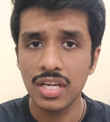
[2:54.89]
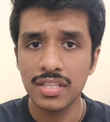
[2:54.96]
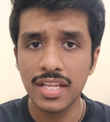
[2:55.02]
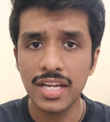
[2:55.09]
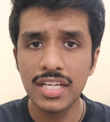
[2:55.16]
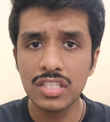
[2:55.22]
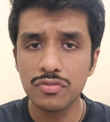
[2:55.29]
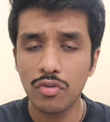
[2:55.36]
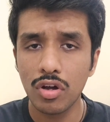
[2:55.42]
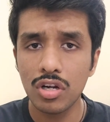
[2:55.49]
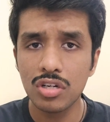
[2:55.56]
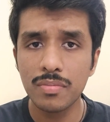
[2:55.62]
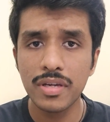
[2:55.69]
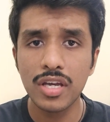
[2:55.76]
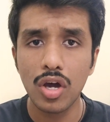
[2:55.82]
That is
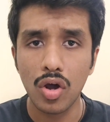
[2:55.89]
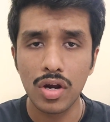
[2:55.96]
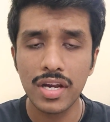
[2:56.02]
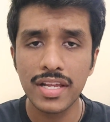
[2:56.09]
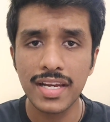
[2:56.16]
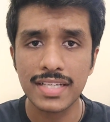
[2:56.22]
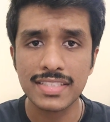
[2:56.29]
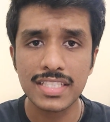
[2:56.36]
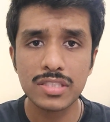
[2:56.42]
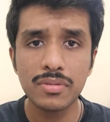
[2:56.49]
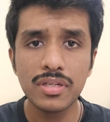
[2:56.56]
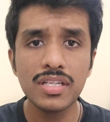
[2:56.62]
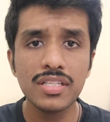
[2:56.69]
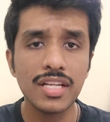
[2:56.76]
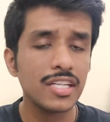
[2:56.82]
followed by online
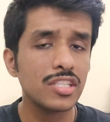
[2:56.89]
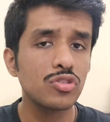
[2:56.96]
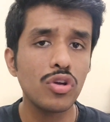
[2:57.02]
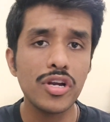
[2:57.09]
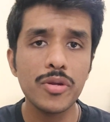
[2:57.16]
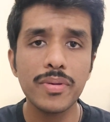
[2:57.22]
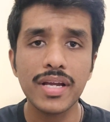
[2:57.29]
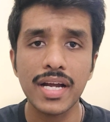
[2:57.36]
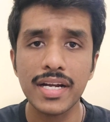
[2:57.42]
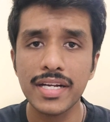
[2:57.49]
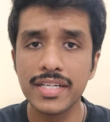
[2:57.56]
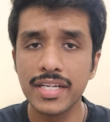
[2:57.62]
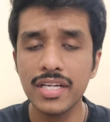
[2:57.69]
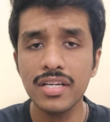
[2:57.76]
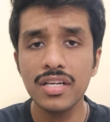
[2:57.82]
assessment that is going to be
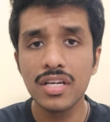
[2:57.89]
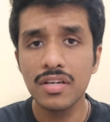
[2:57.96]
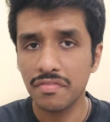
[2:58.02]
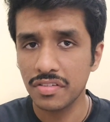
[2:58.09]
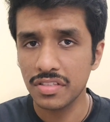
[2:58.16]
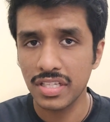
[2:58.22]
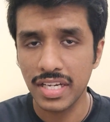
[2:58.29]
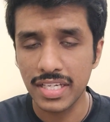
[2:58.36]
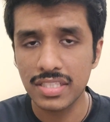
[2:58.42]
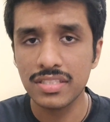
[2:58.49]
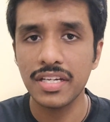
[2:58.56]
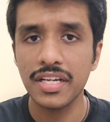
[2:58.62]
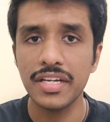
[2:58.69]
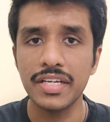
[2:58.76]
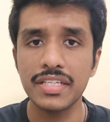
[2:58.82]
conducted for the next
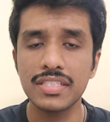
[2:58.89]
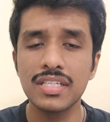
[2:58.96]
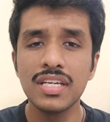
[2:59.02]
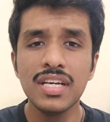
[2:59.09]
3 days.